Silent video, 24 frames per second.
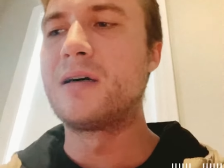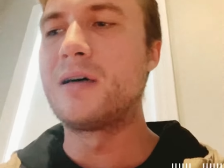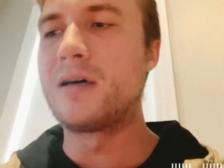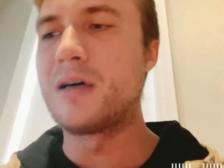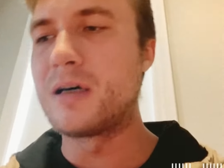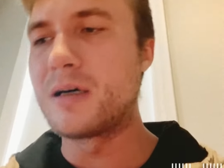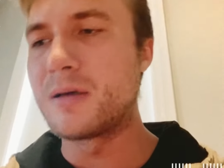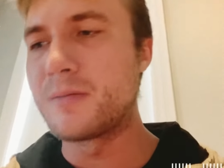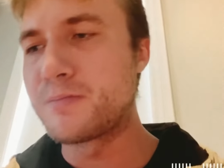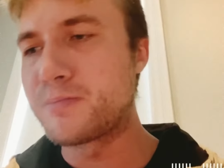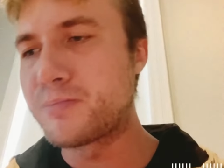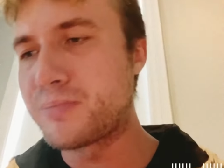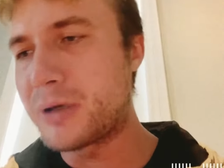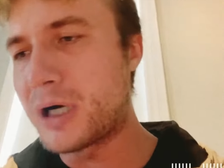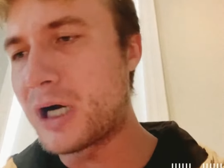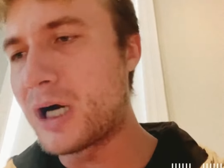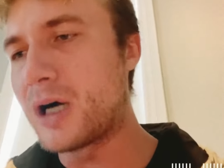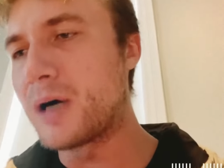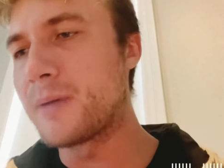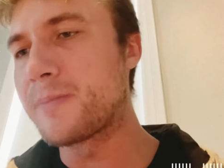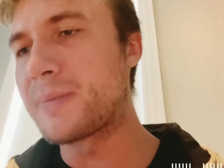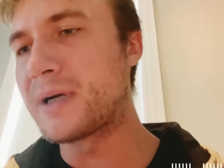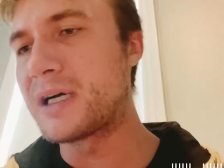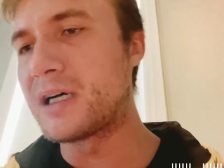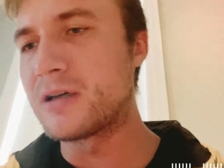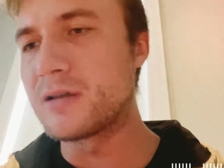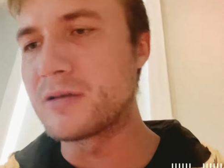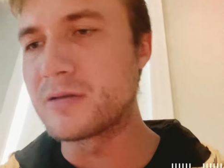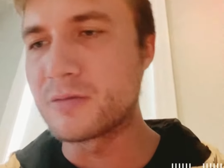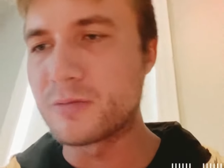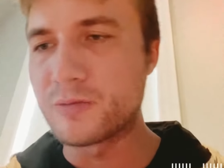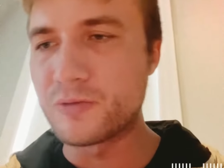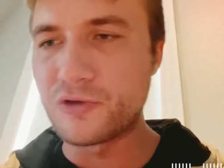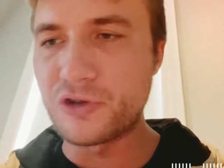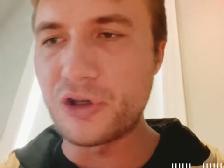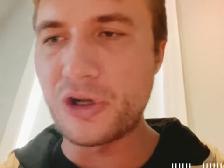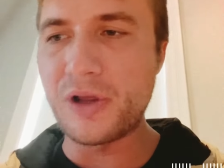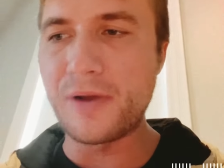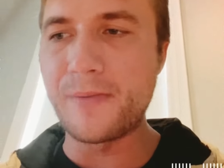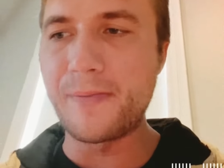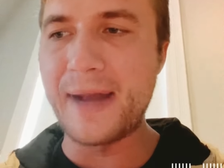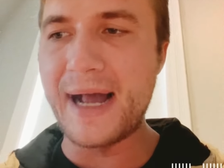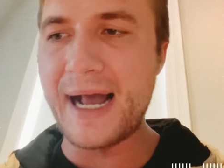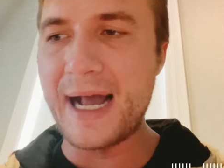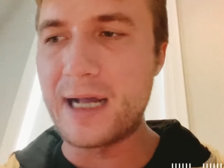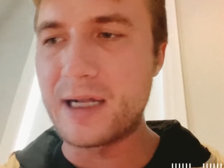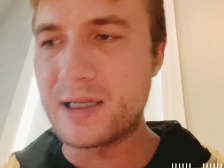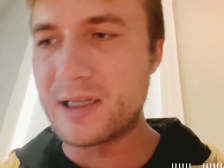um, pop out,
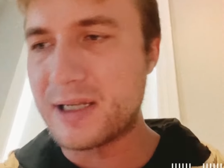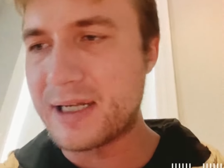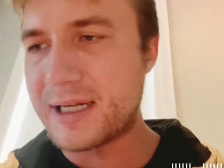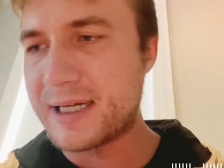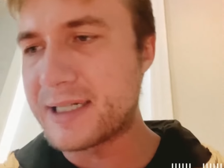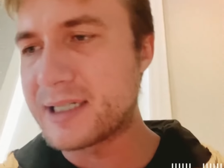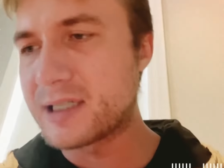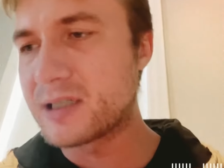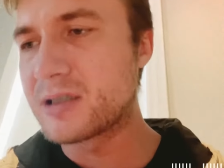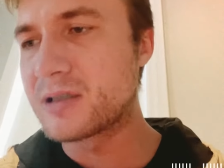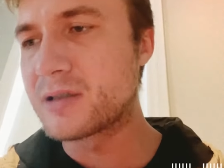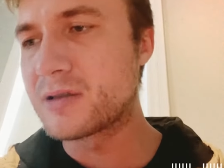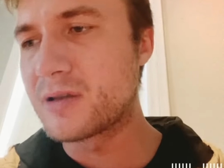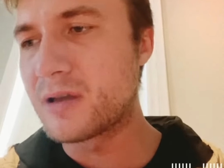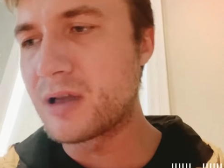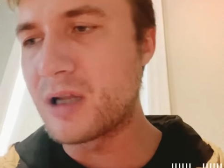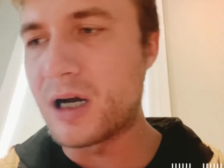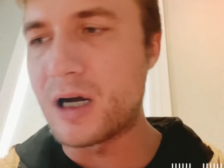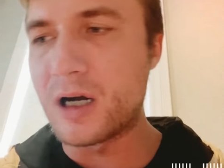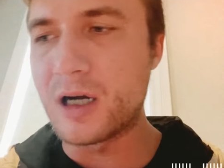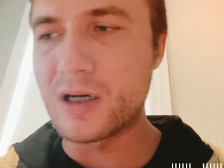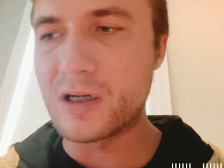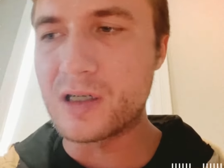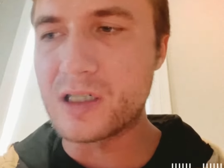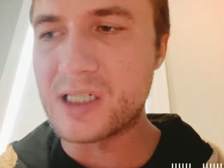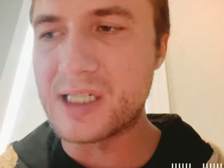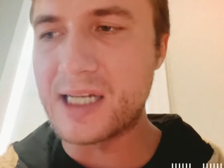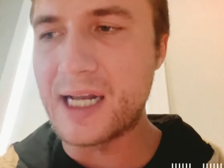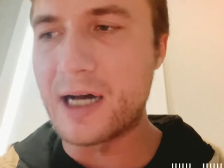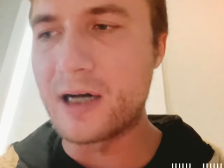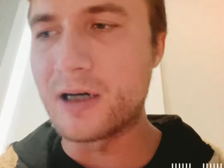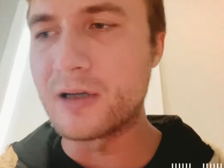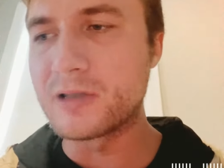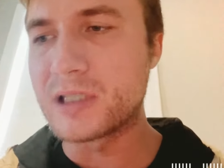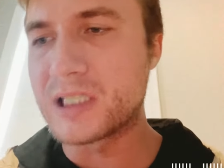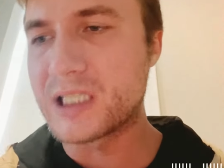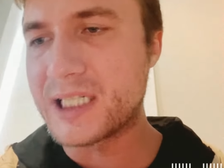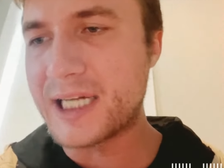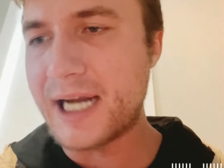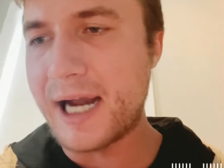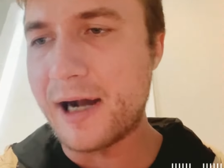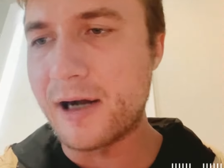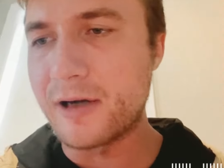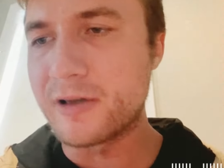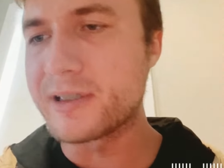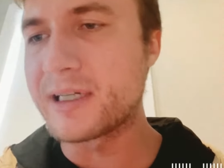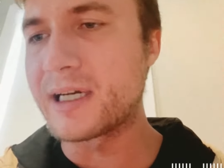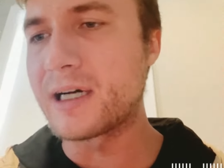rhythmatic, locks out,
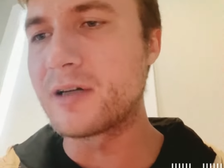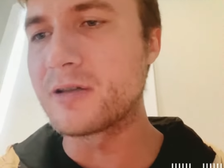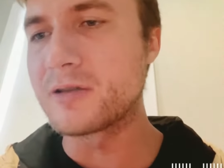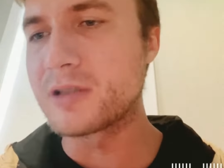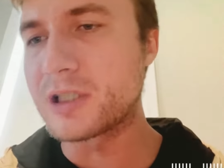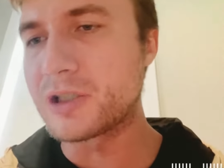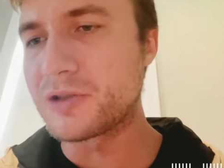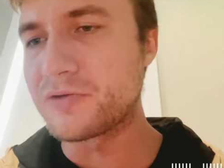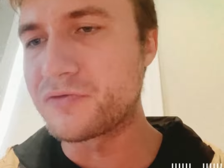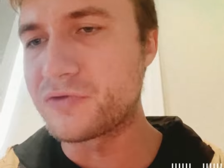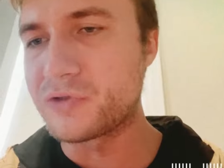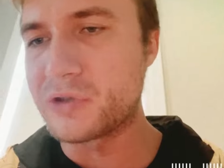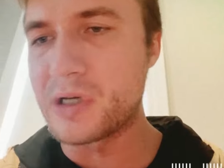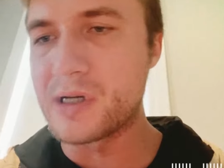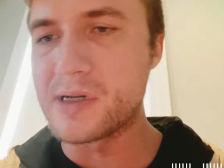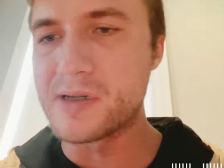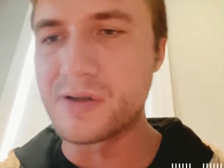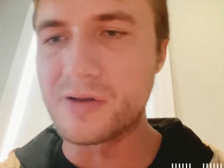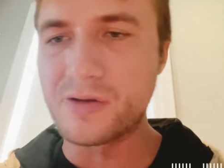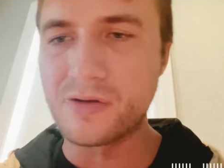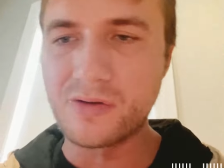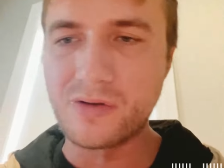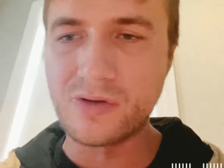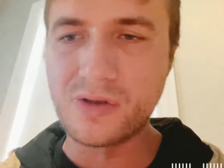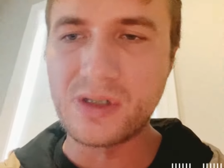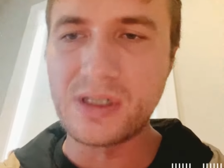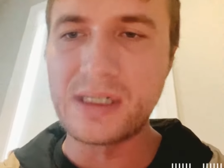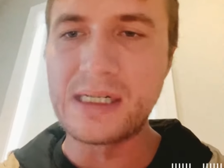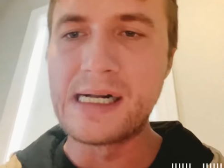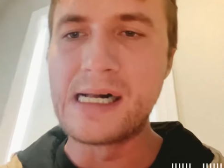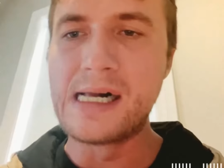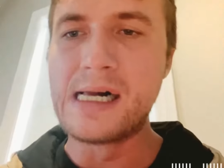shout out your drills,